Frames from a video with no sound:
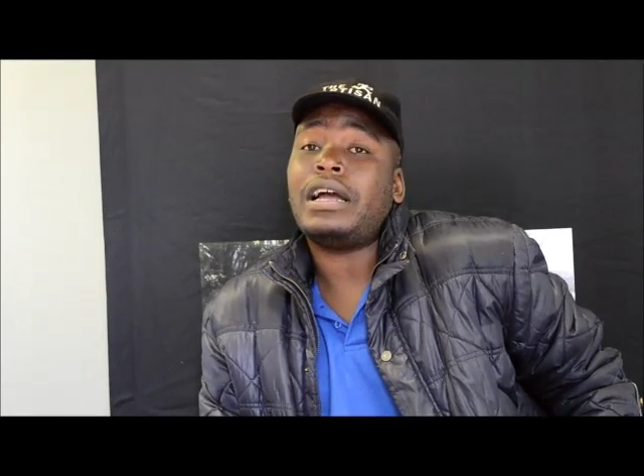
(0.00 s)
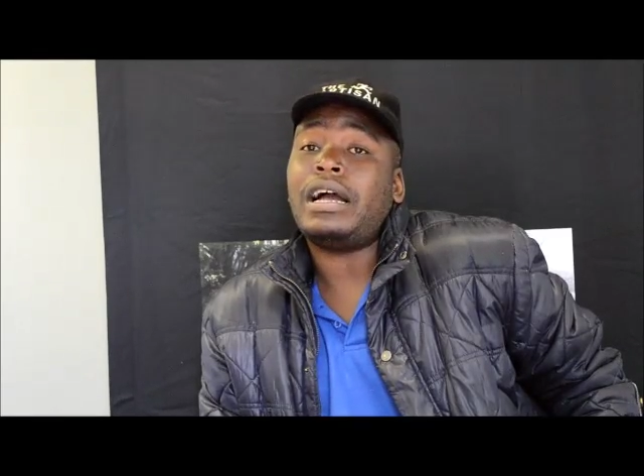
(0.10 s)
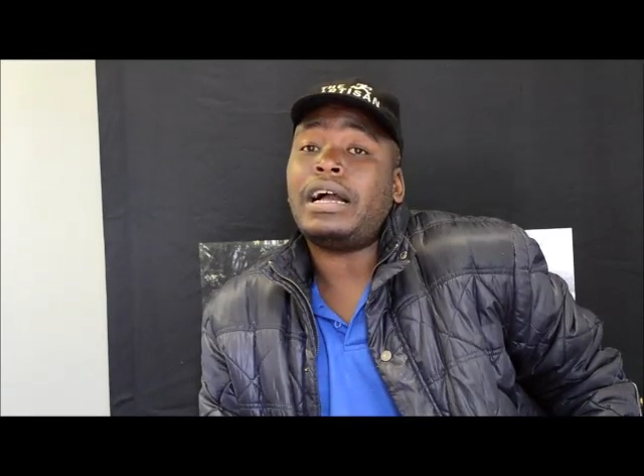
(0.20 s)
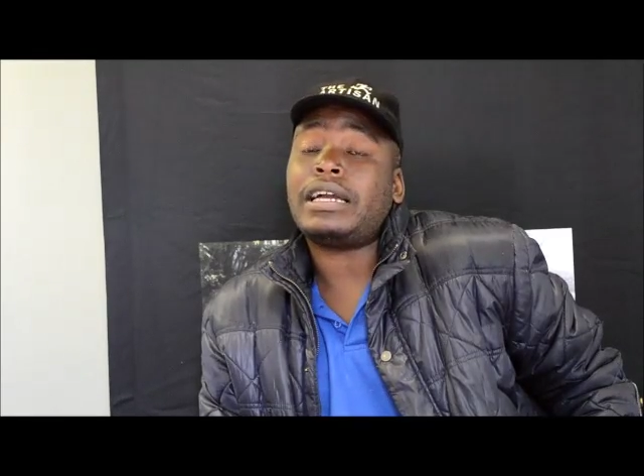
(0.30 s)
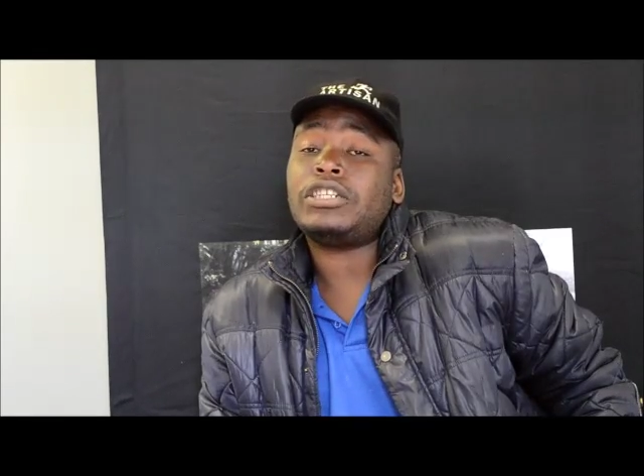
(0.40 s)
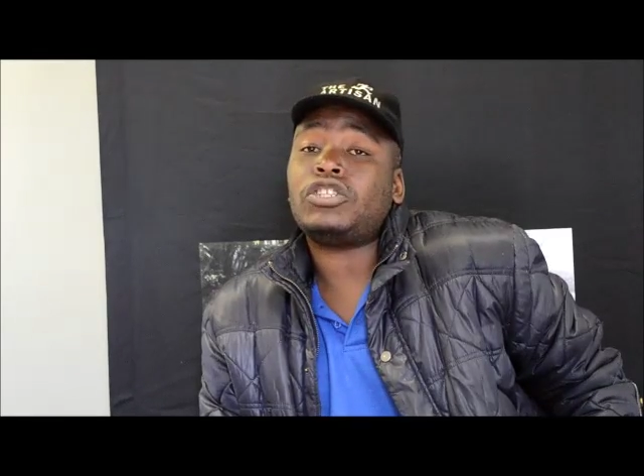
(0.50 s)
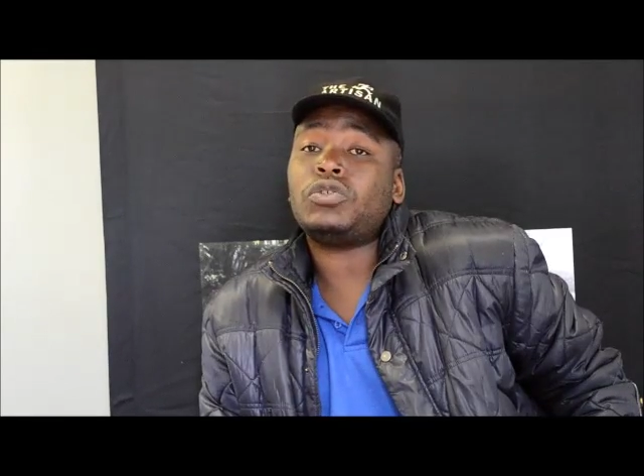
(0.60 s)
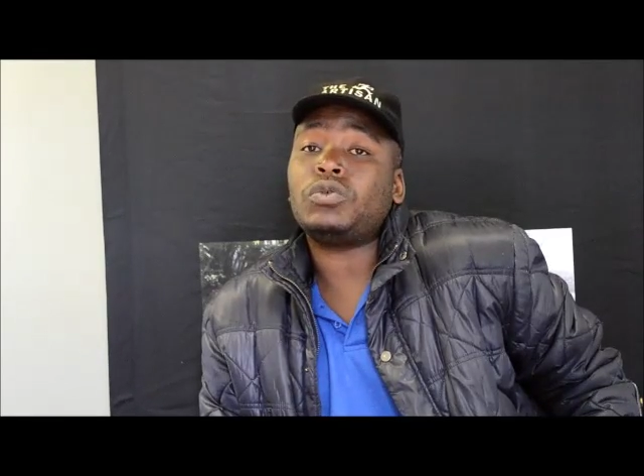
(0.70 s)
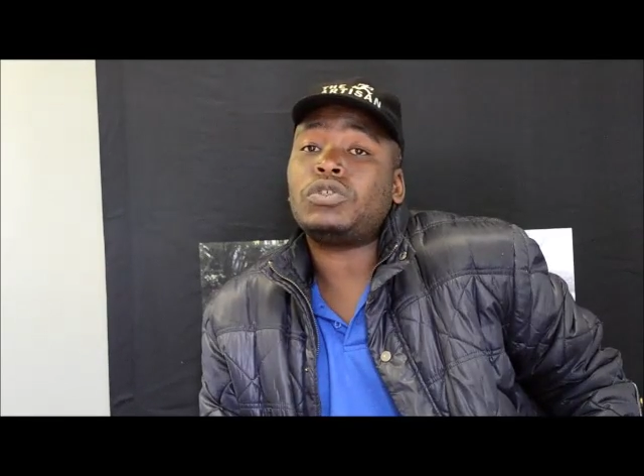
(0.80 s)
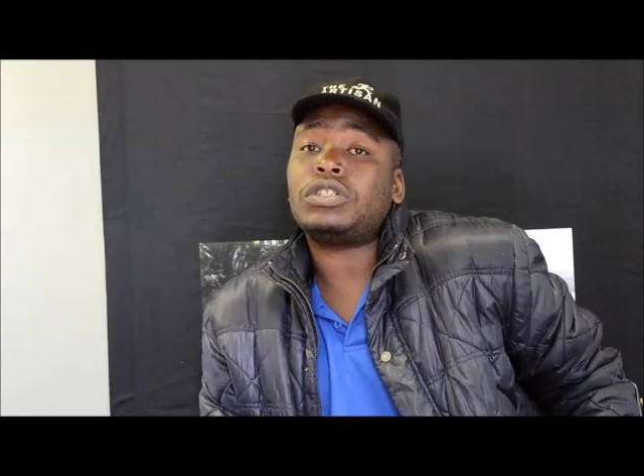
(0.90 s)
I can
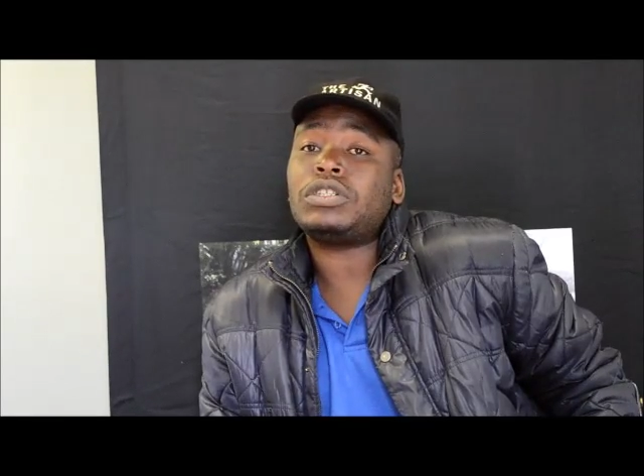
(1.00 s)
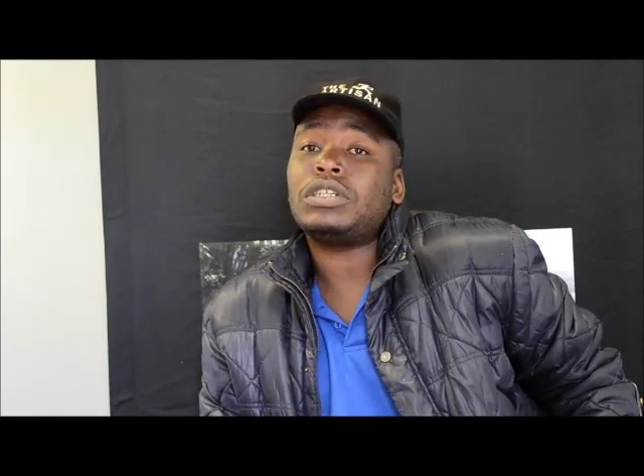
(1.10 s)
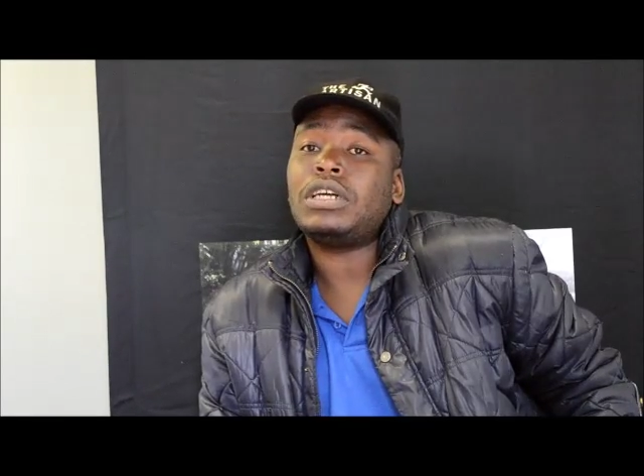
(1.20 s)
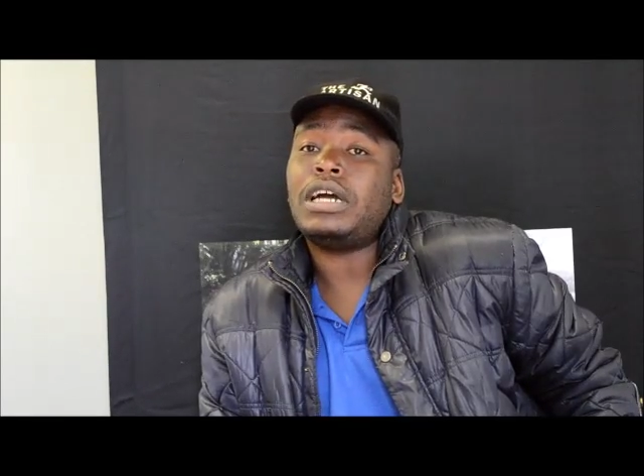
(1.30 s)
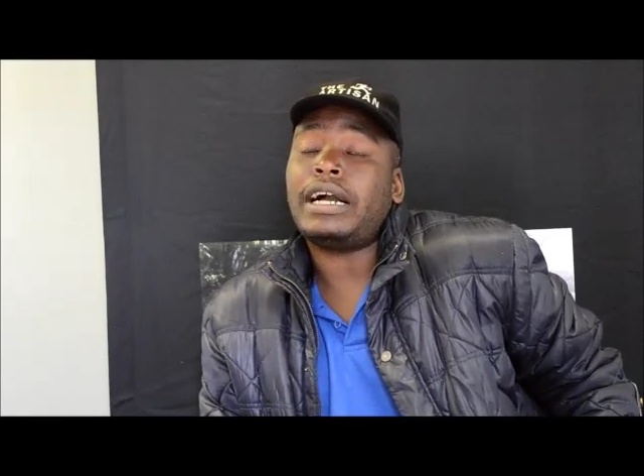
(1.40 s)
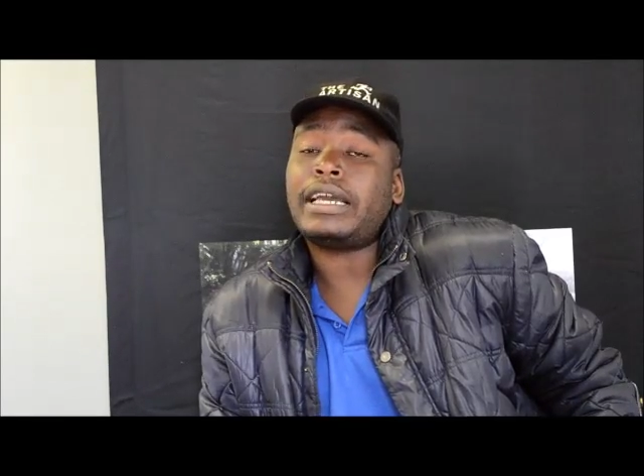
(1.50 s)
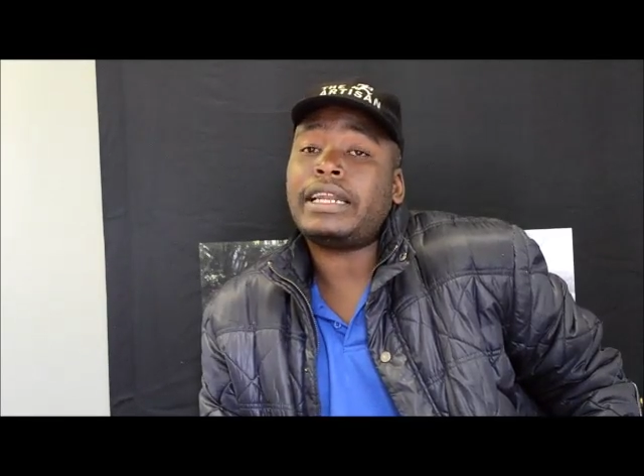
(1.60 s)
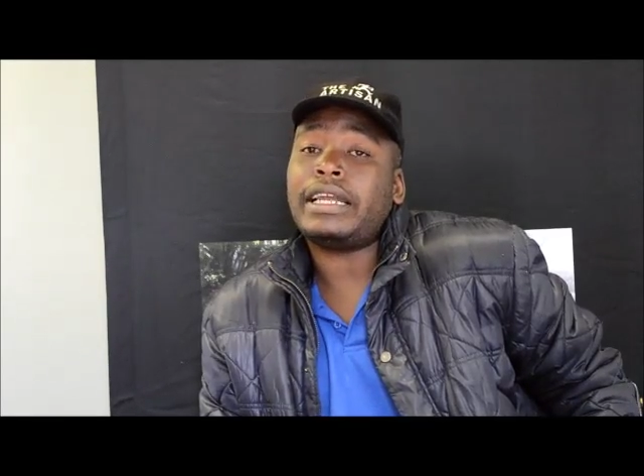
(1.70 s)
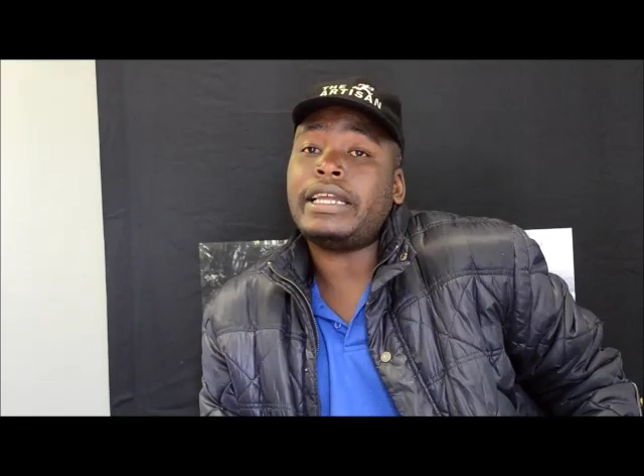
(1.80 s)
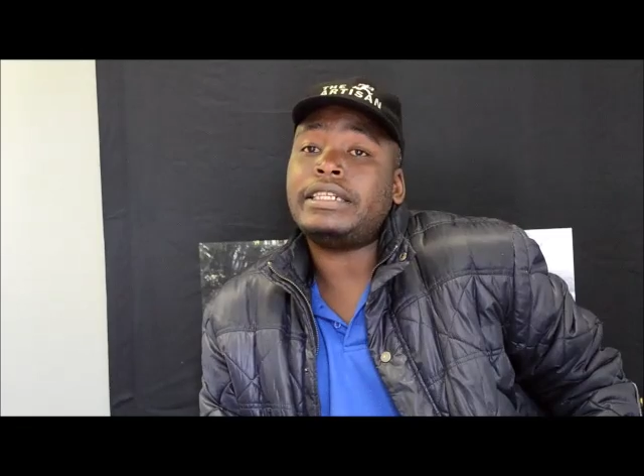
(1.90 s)
shoot, I can
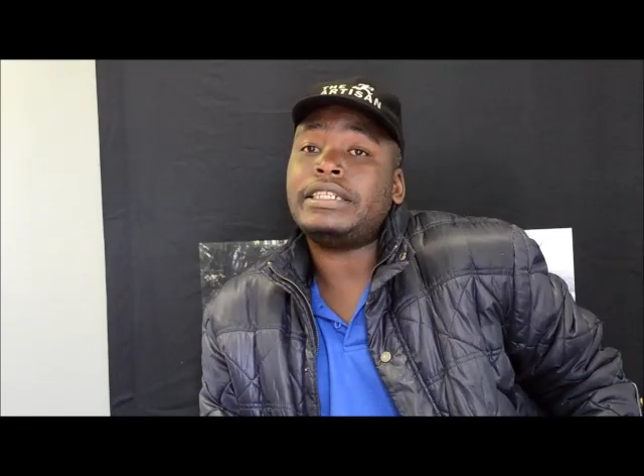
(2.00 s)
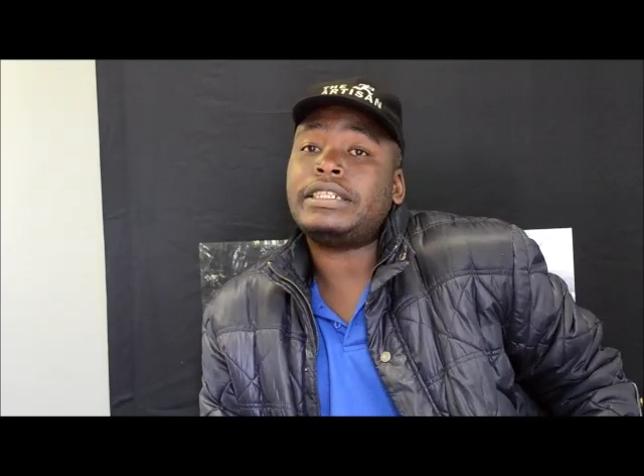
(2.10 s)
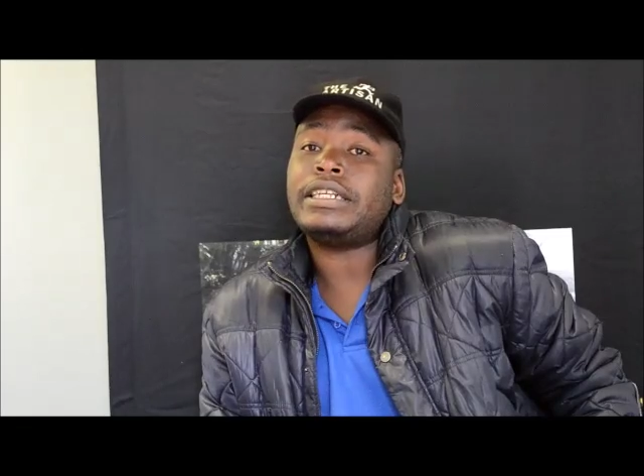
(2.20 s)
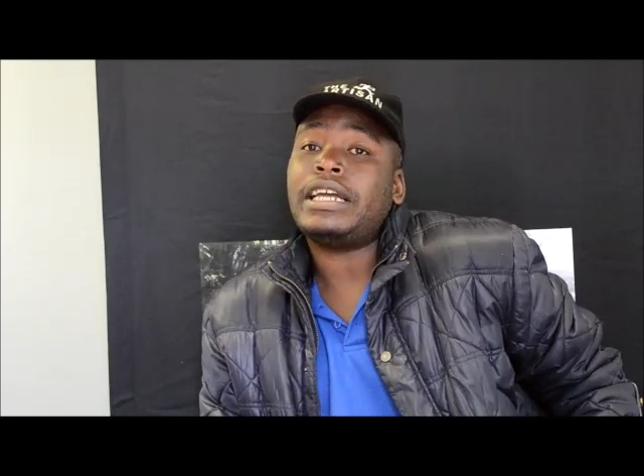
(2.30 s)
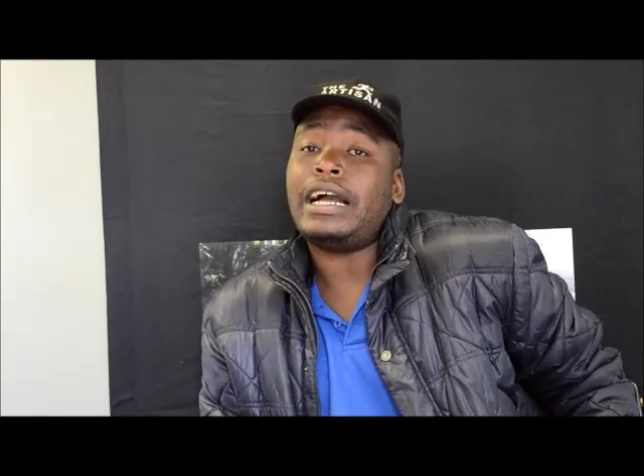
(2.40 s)
edit,